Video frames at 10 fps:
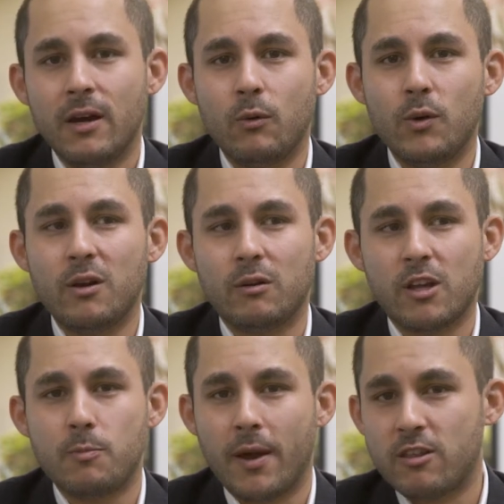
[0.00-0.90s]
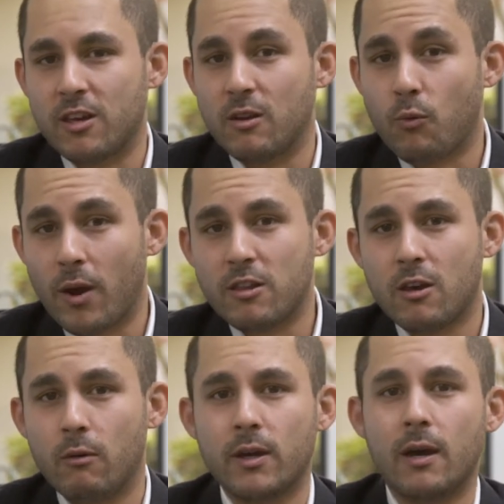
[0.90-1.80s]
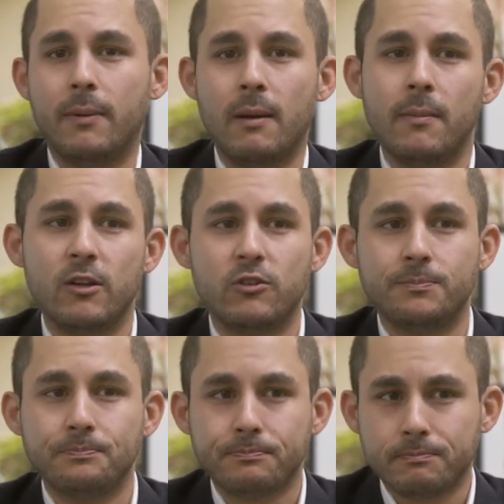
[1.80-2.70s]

We don't expect seeing rates going up by much.